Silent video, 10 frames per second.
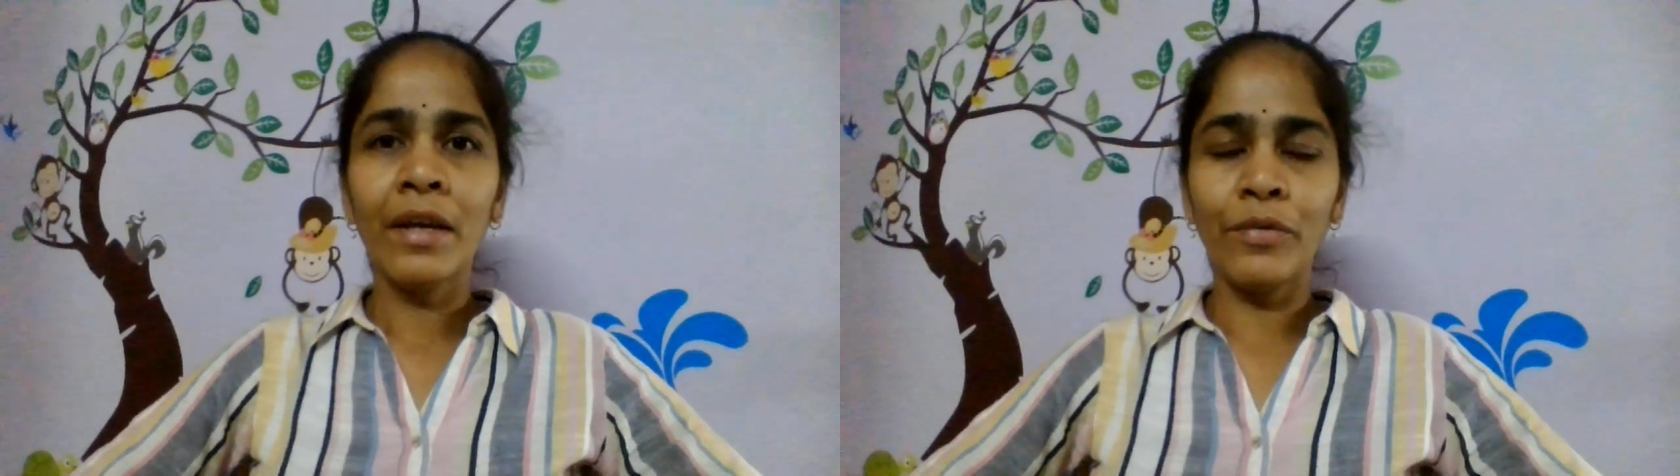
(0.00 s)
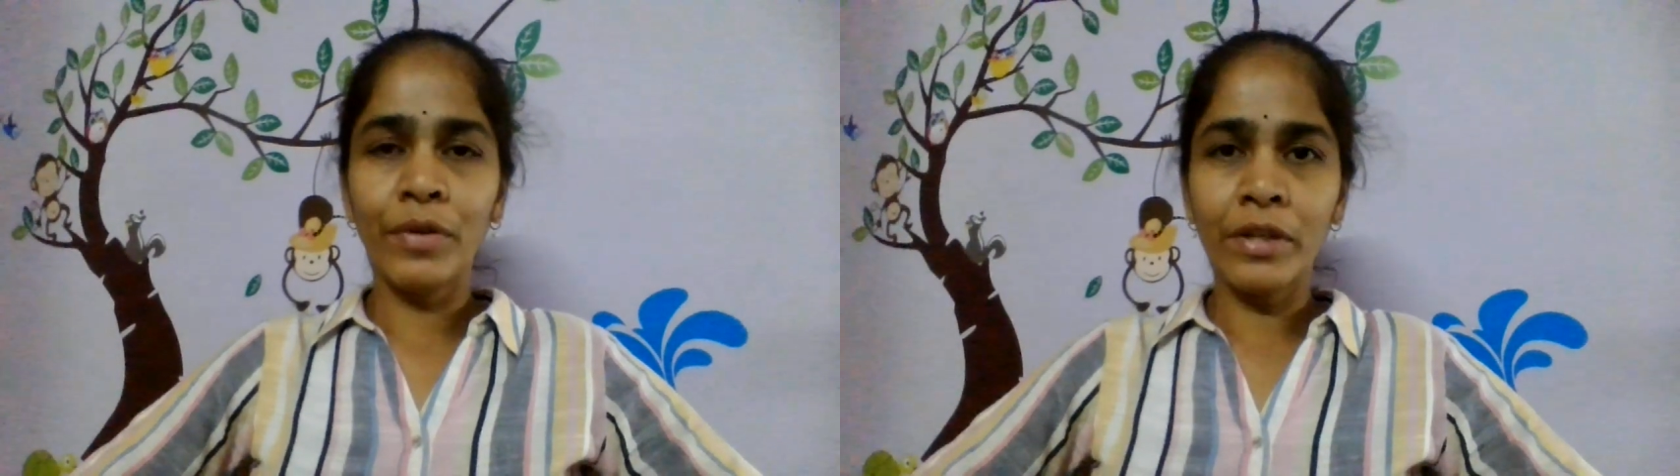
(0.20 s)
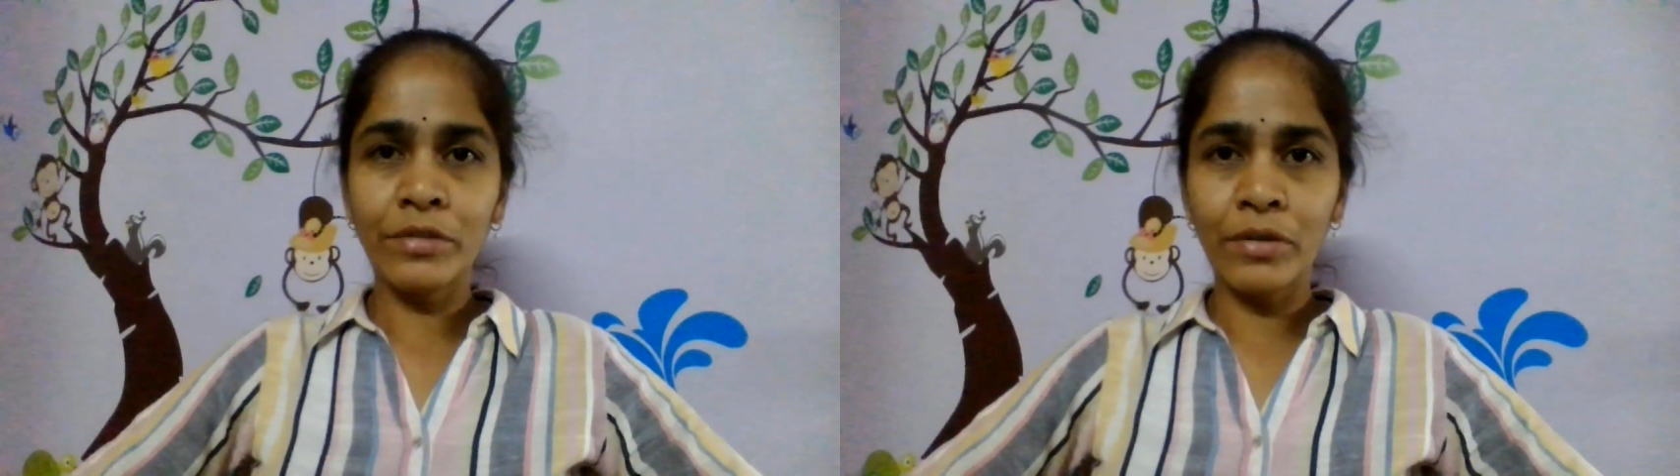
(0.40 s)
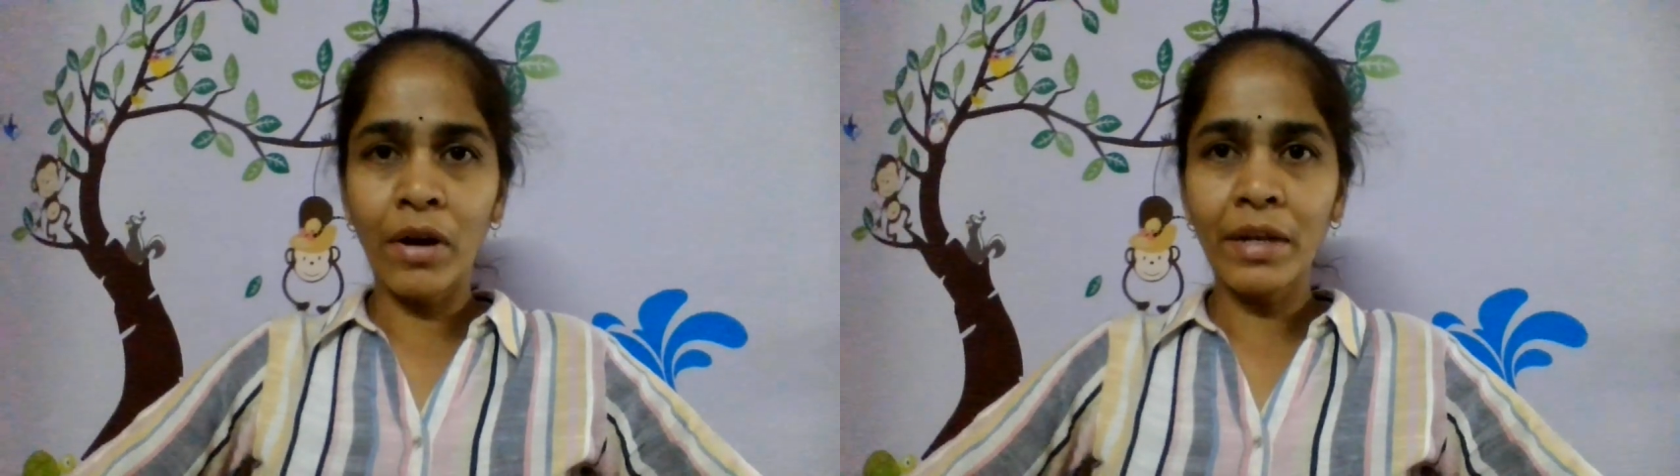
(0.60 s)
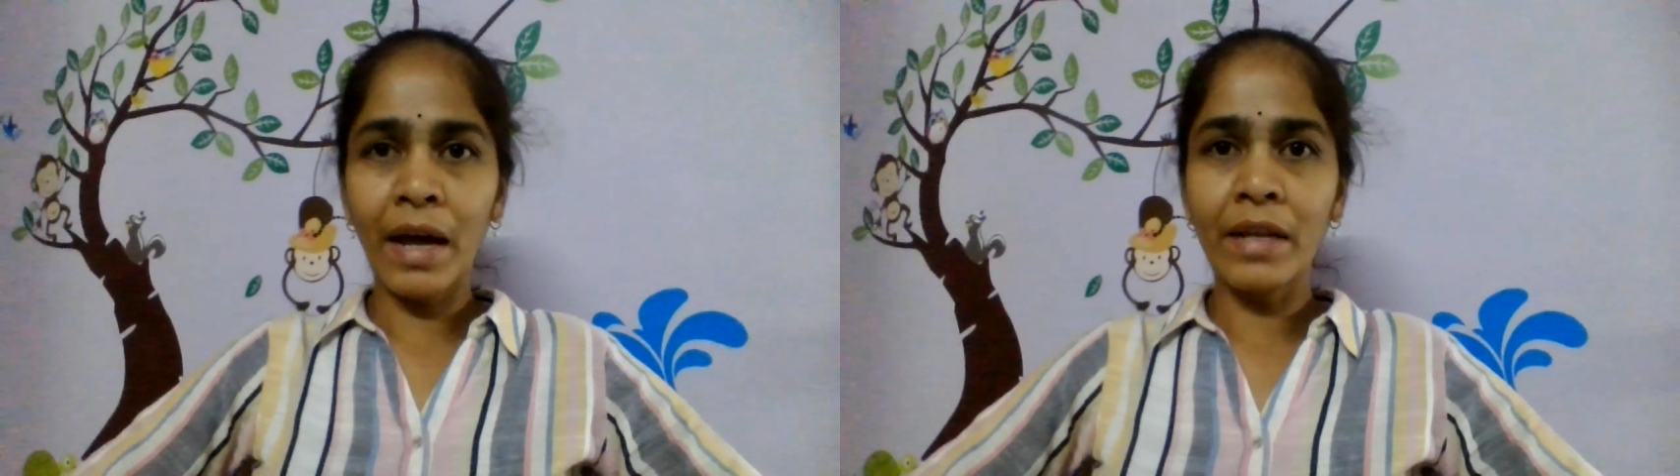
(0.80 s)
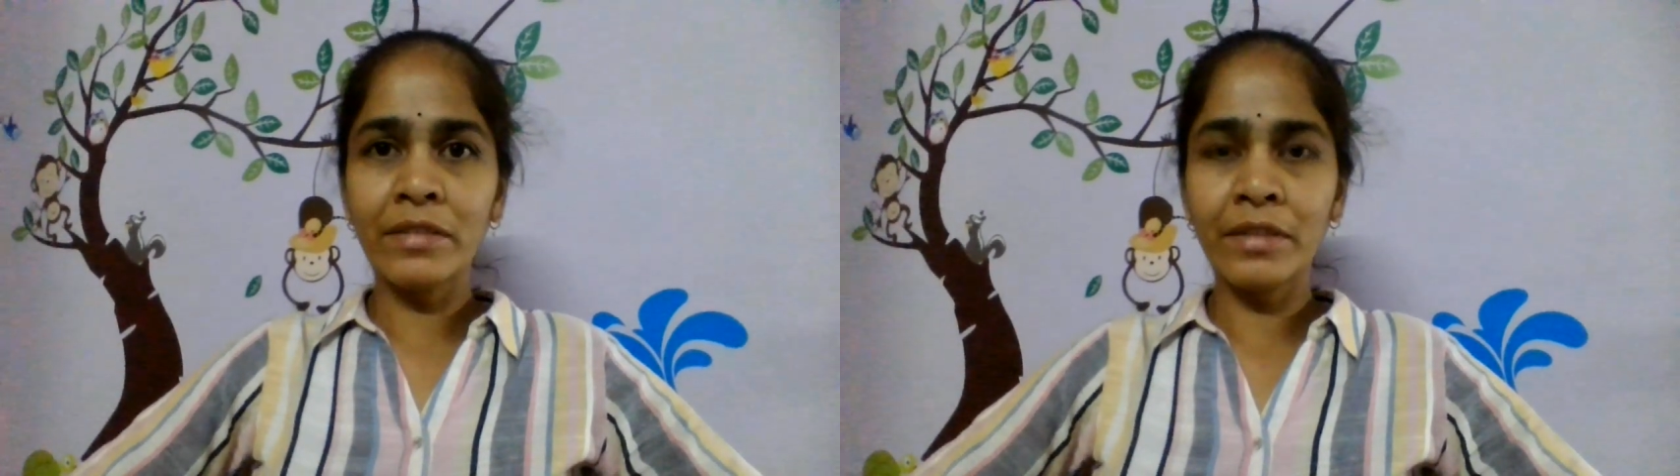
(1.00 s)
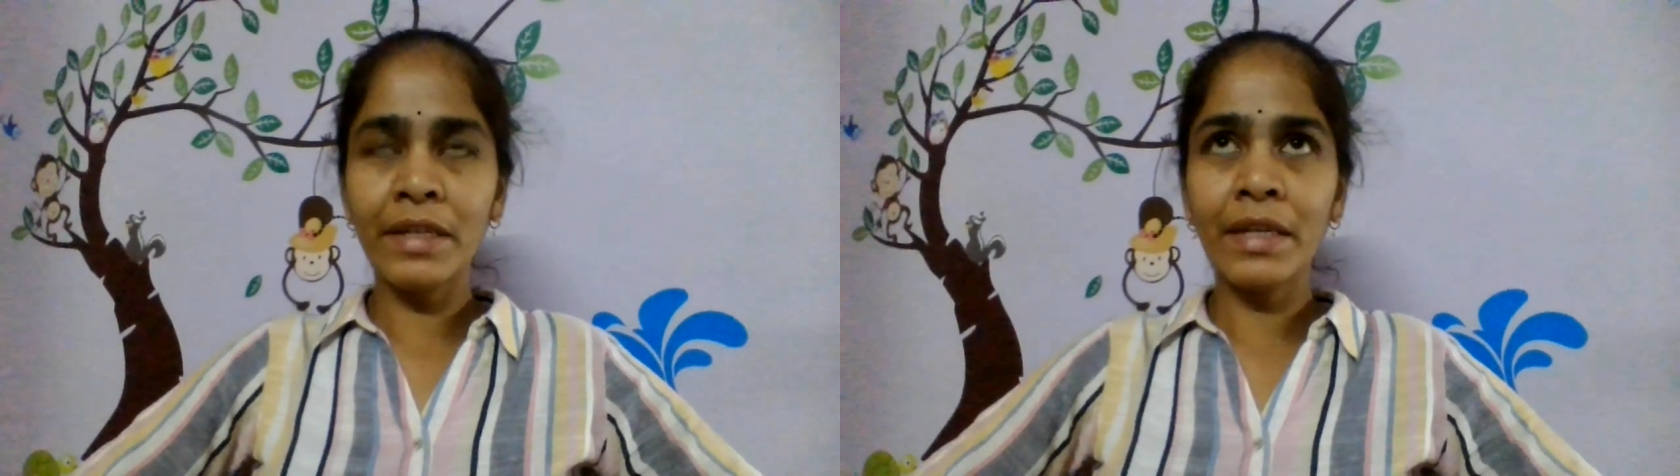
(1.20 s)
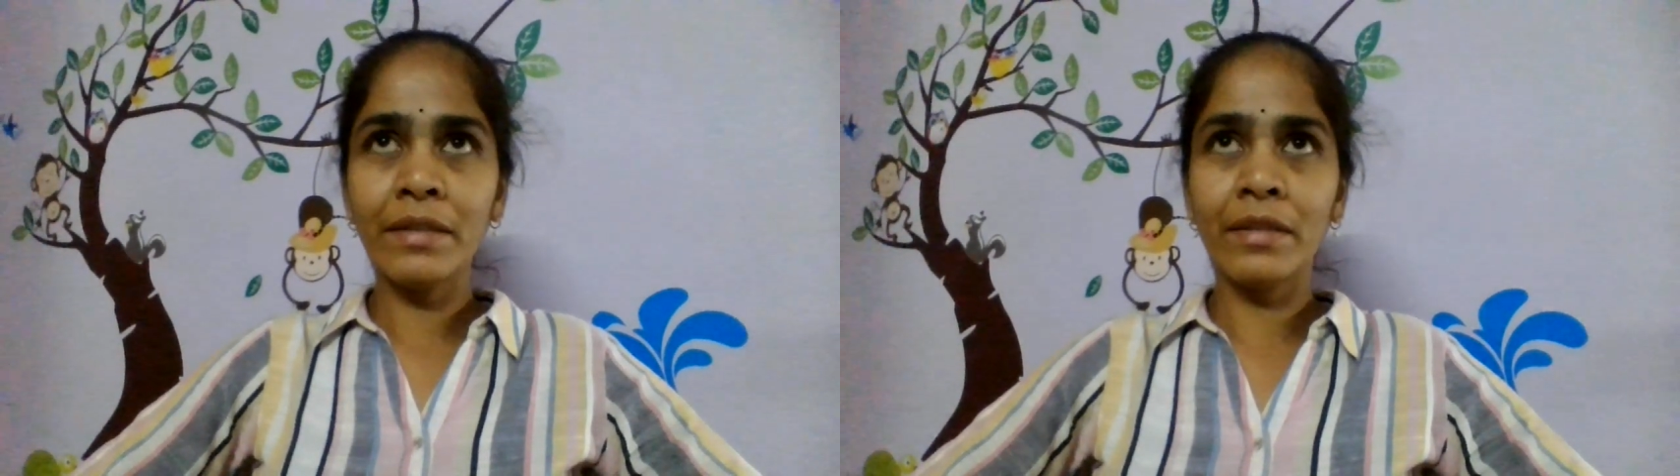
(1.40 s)
If it is not
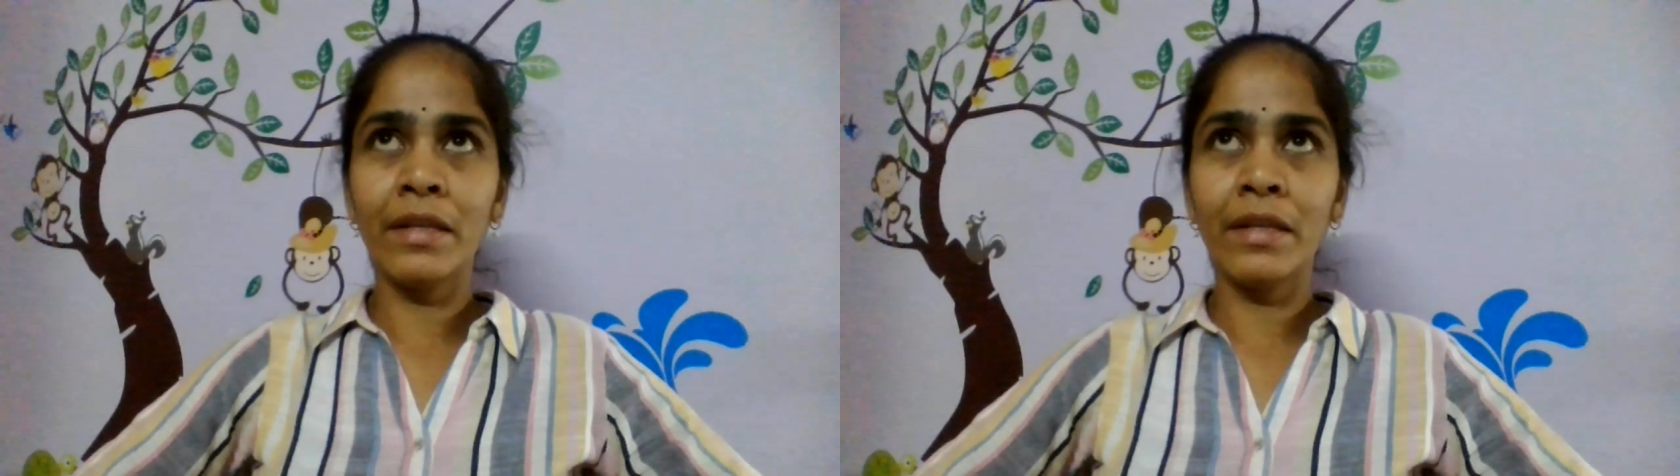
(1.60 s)
answering,